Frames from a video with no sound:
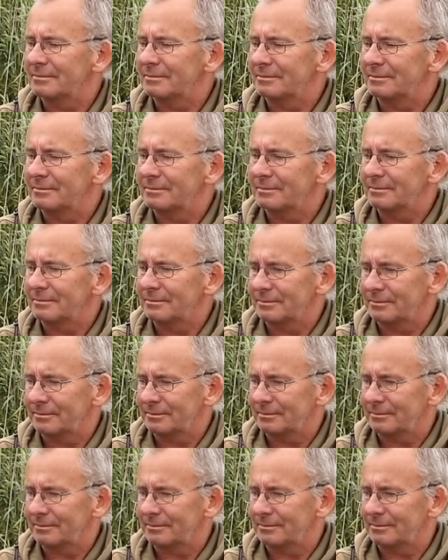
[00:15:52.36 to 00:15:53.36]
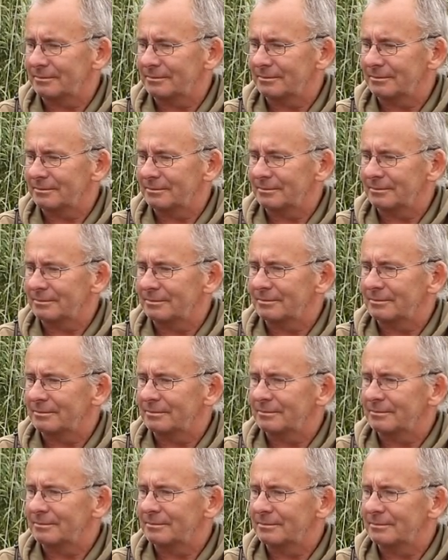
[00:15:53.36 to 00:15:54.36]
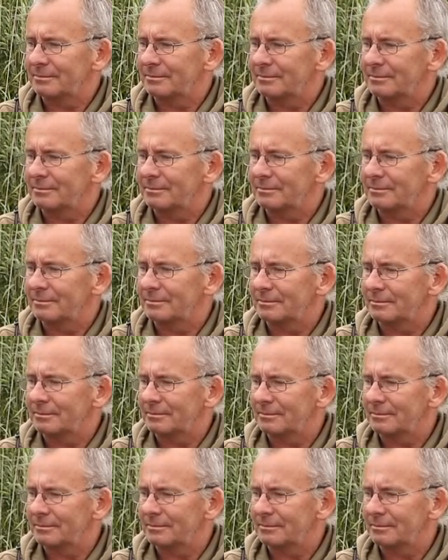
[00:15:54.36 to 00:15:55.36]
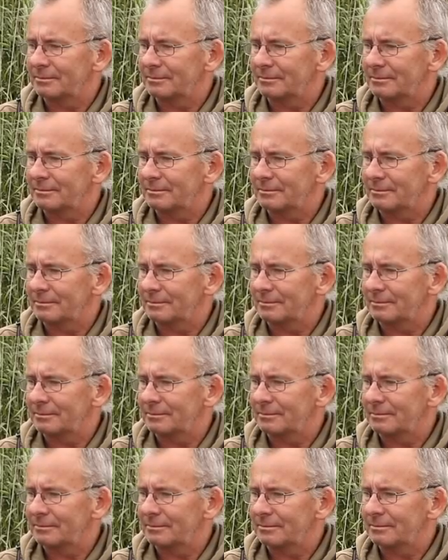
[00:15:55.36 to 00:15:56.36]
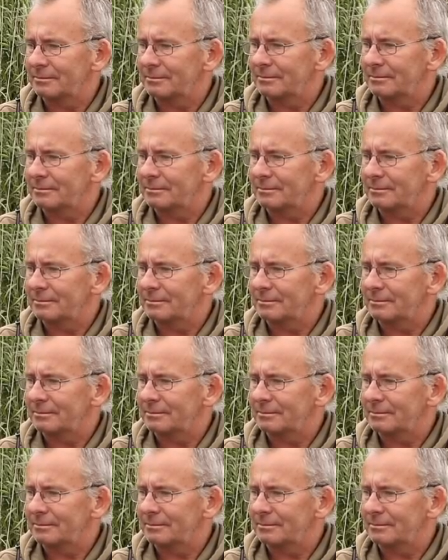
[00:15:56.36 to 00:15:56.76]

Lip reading: (not speaking)